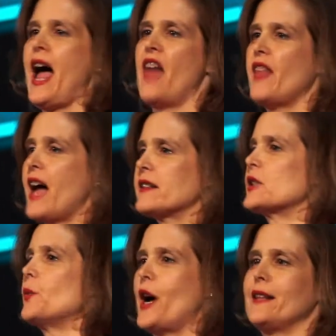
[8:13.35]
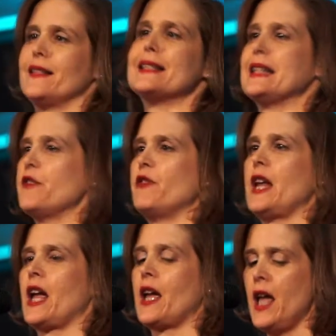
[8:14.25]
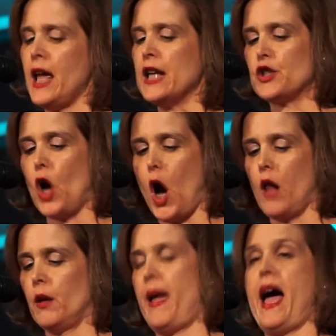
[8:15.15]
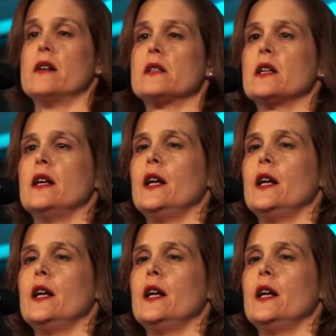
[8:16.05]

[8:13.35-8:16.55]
and that's what this evening is all about.